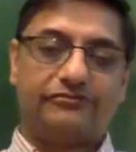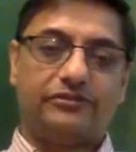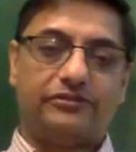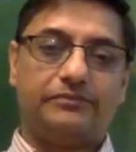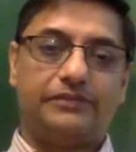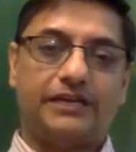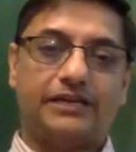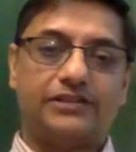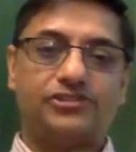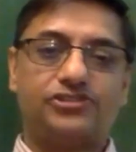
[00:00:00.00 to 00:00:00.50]

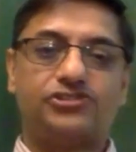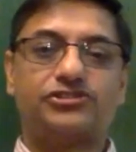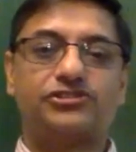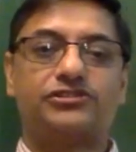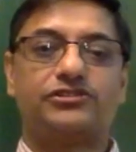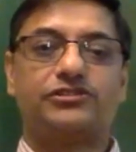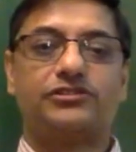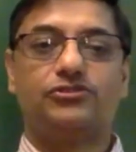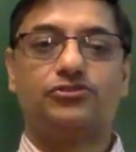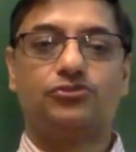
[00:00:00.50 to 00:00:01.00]
from
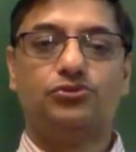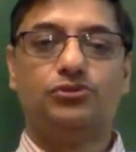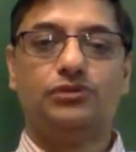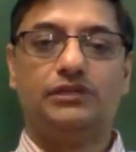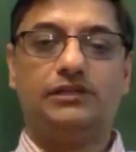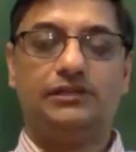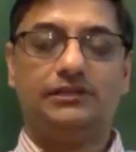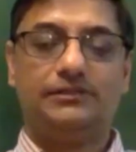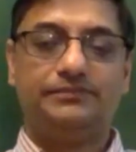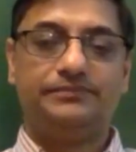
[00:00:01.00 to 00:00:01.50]
Dutch
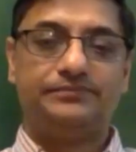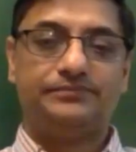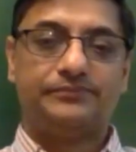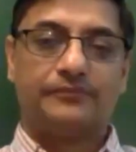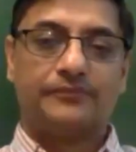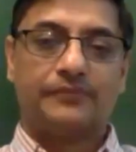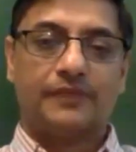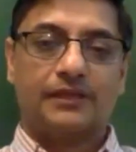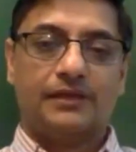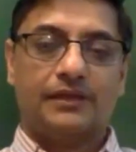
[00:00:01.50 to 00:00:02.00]
rule,
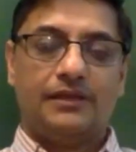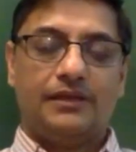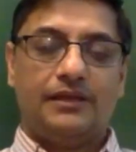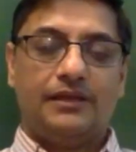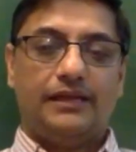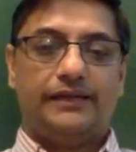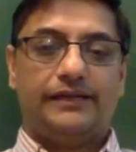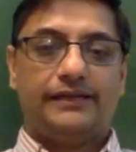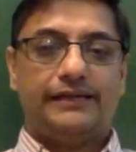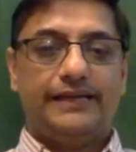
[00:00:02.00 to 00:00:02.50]

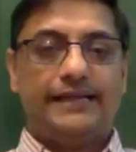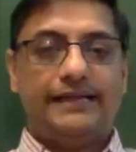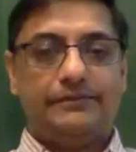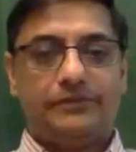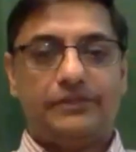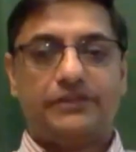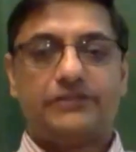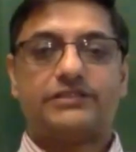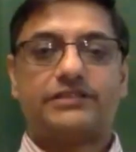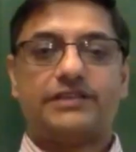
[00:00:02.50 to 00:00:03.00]
it
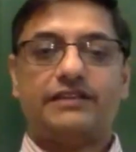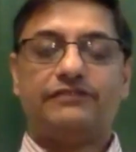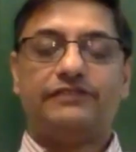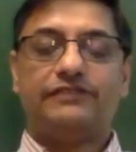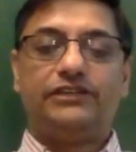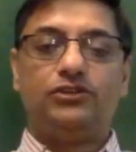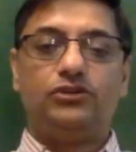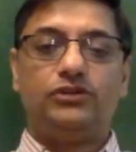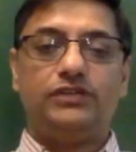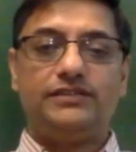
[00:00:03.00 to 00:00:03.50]
named itself
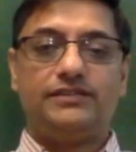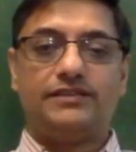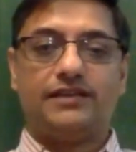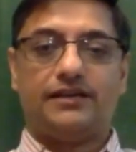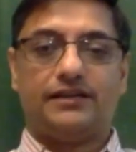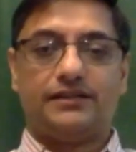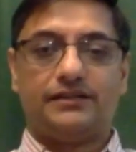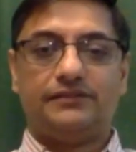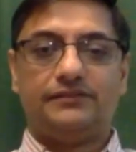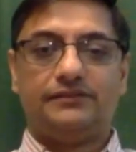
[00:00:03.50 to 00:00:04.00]

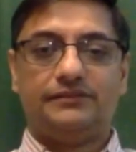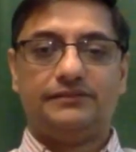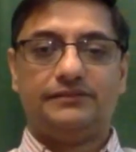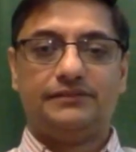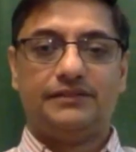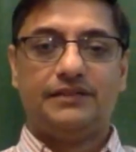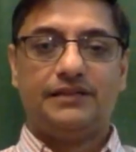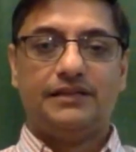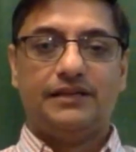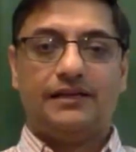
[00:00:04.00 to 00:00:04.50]
Indonesia.
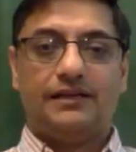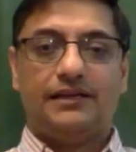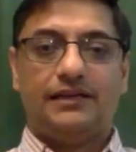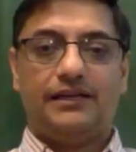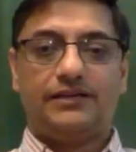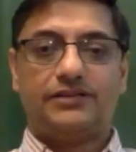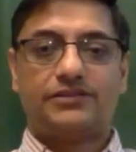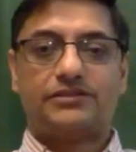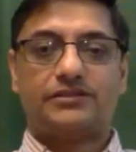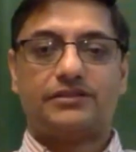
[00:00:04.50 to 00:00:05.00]
Correct.
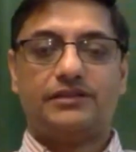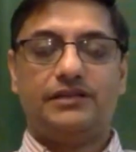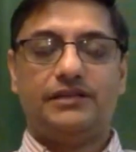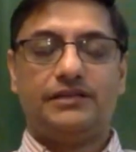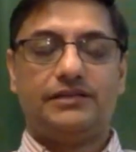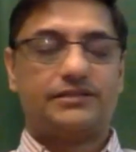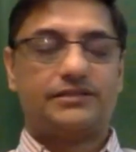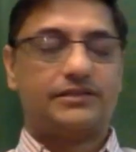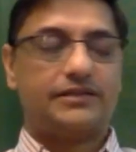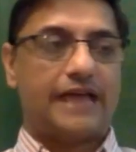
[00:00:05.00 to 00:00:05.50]
It,
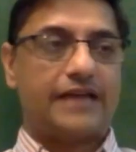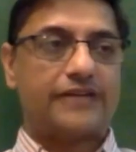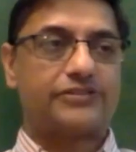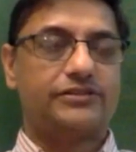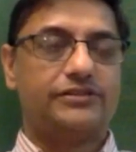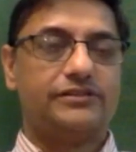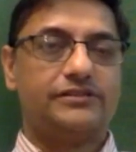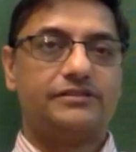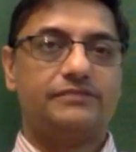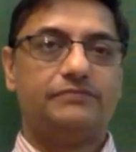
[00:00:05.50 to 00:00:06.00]
its
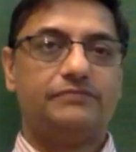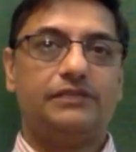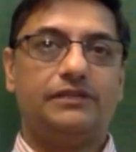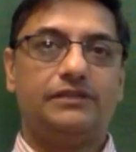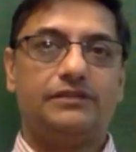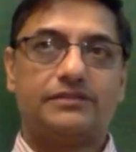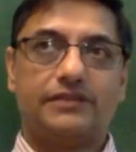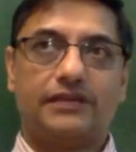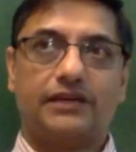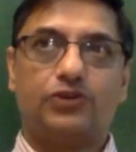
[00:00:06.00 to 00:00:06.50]
national symbol
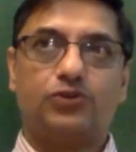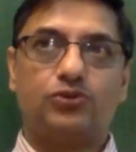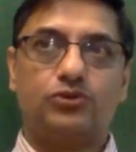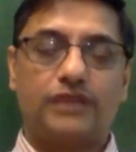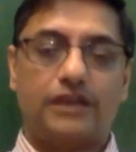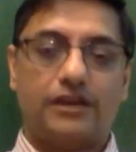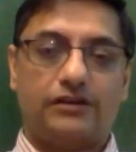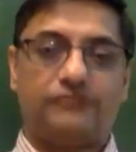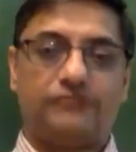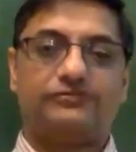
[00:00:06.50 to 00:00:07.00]
is the
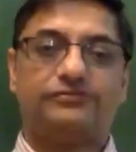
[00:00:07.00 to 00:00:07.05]
Garuda of